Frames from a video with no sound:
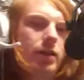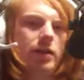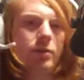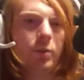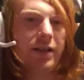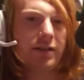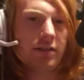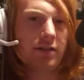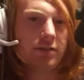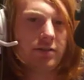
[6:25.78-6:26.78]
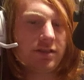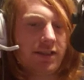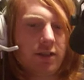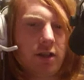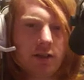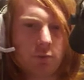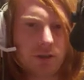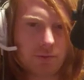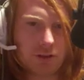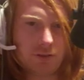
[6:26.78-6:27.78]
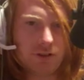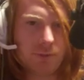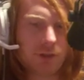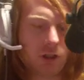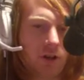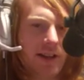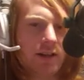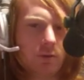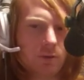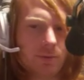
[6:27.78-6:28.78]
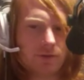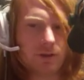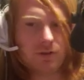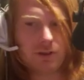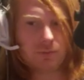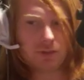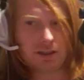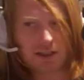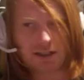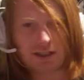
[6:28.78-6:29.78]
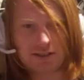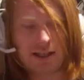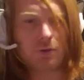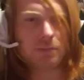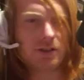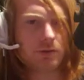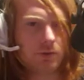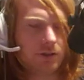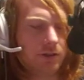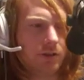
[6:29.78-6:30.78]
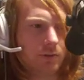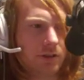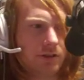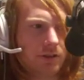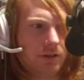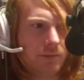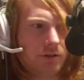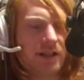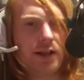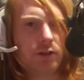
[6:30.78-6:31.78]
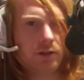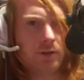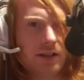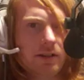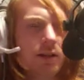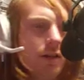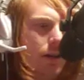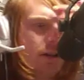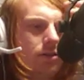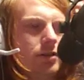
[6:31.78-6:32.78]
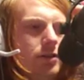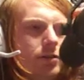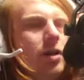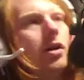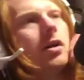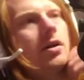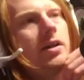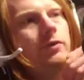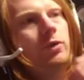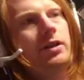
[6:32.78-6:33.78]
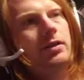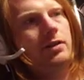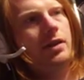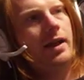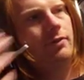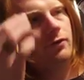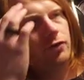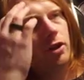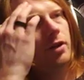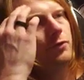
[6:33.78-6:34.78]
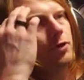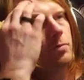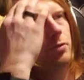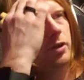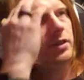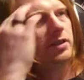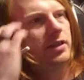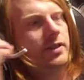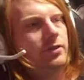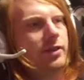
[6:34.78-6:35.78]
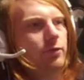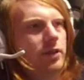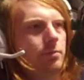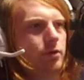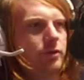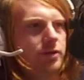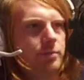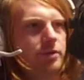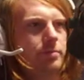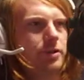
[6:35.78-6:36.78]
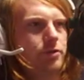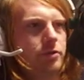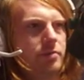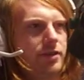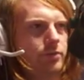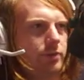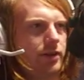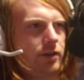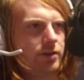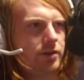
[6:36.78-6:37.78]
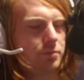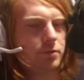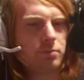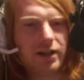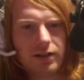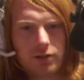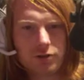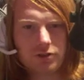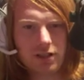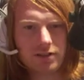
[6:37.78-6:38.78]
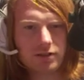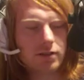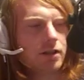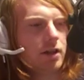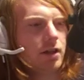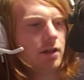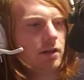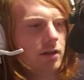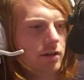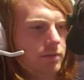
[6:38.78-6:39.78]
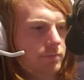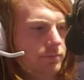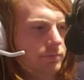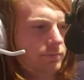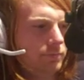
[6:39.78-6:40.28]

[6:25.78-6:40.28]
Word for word: in the way that, say, God would observe them, the Creator would observe them, and I guess that would be the one that you would consider the most accurate, right? So, if we have a flawed viewpoint, then even if we can prove something to be true by the way our simple brain understands it, um,